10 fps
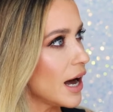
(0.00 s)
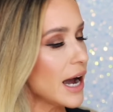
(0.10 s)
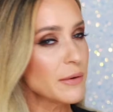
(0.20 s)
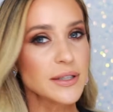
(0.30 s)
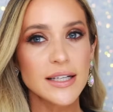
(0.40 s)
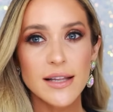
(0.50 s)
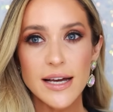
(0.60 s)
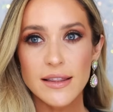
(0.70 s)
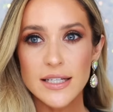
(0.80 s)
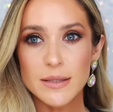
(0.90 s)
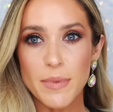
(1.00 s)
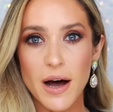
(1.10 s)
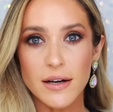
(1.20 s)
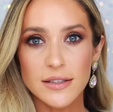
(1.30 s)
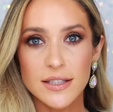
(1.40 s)
I really like this
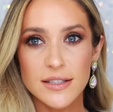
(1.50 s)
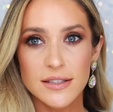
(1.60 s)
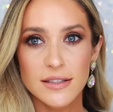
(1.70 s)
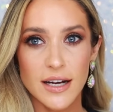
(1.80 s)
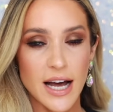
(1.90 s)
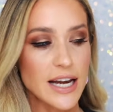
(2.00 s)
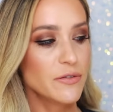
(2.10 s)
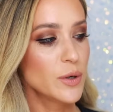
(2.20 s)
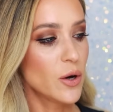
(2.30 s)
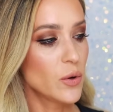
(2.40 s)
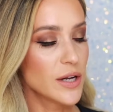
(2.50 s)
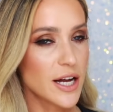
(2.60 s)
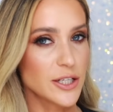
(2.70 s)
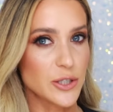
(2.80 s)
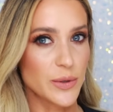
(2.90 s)
box. Kind of want to hold
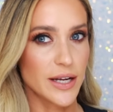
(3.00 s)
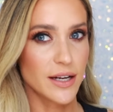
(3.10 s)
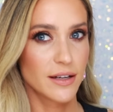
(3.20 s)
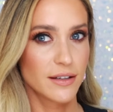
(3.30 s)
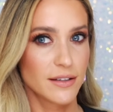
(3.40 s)
on to it.